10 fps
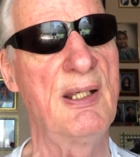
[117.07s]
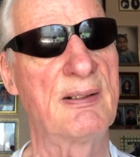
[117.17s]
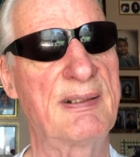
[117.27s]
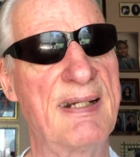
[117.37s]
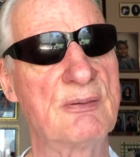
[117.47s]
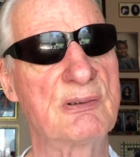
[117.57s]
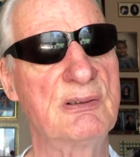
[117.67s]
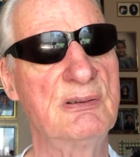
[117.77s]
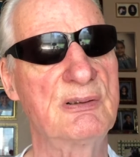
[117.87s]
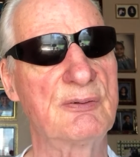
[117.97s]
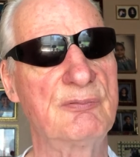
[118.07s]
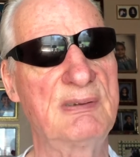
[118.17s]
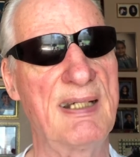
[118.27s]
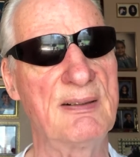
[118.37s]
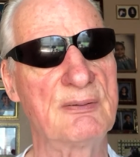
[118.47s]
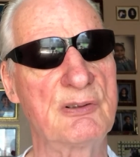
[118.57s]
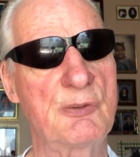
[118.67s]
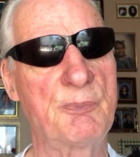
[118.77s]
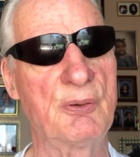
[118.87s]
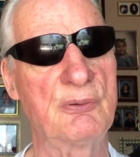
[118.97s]
thousands of dollars
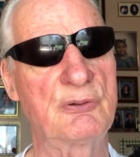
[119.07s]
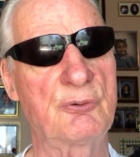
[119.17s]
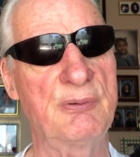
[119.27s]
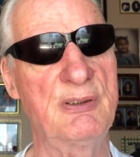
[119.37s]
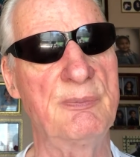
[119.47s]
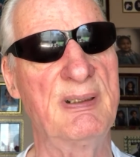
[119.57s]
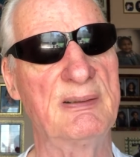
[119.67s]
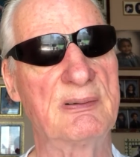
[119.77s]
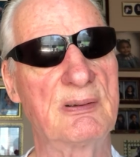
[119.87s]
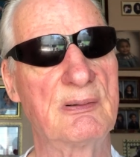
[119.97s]
per treatment.